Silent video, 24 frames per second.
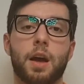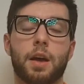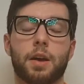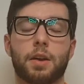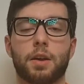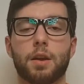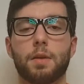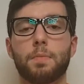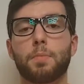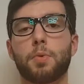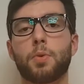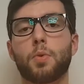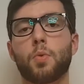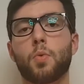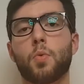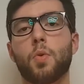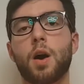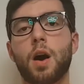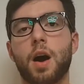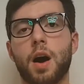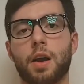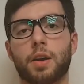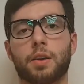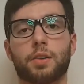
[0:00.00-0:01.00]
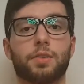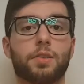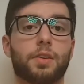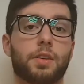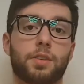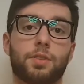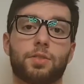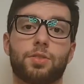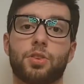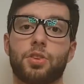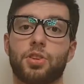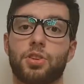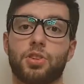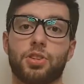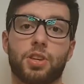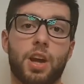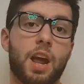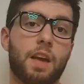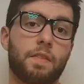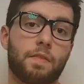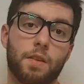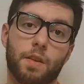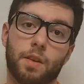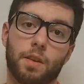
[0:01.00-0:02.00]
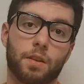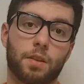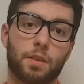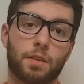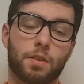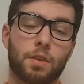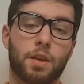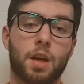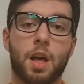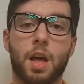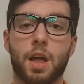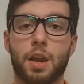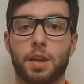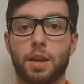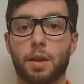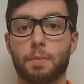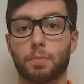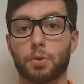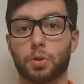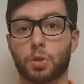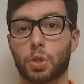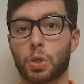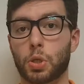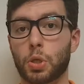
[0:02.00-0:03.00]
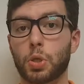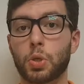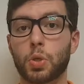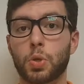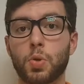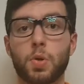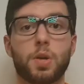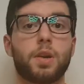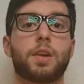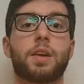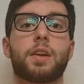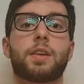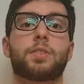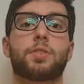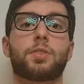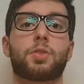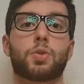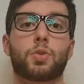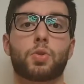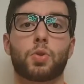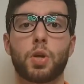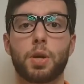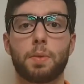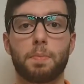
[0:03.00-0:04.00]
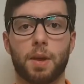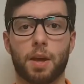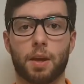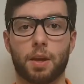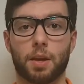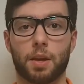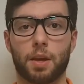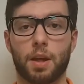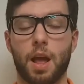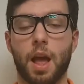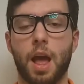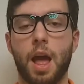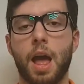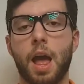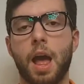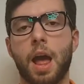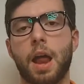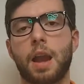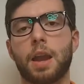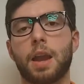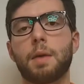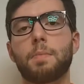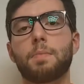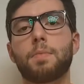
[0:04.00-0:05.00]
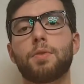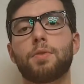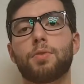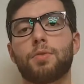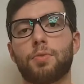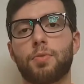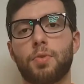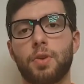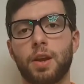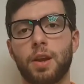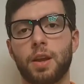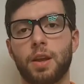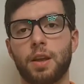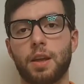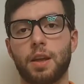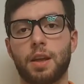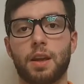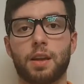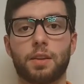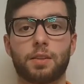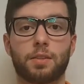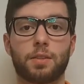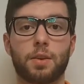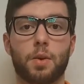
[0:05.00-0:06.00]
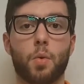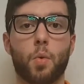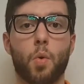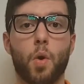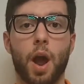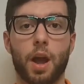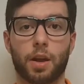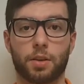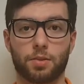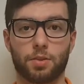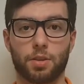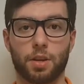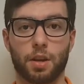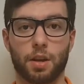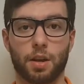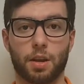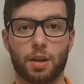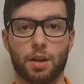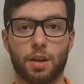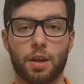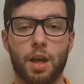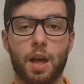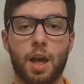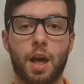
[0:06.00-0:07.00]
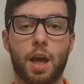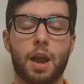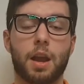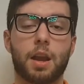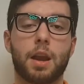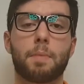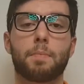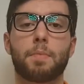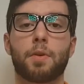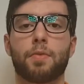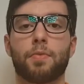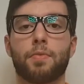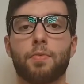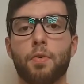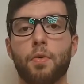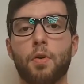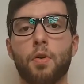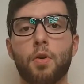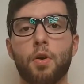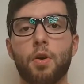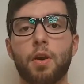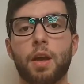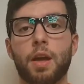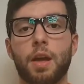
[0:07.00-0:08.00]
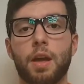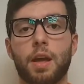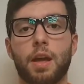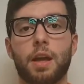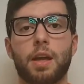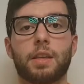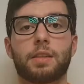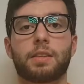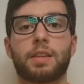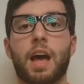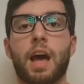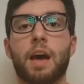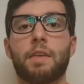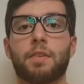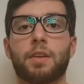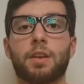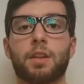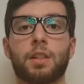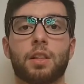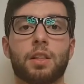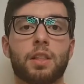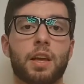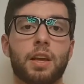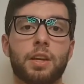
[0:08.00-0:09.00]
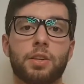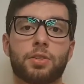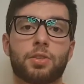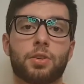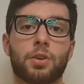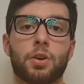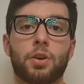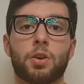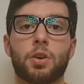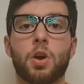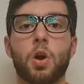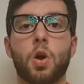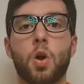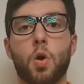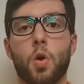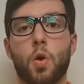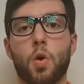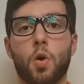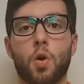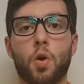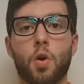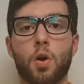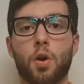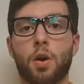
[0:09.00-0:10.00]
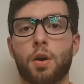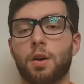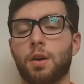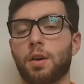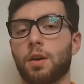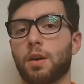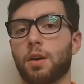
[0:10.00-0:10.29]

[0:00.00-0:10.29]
Number 1 is shaving. Number 2 is trimming. Number 3 is waxing. And number 4 is having laser or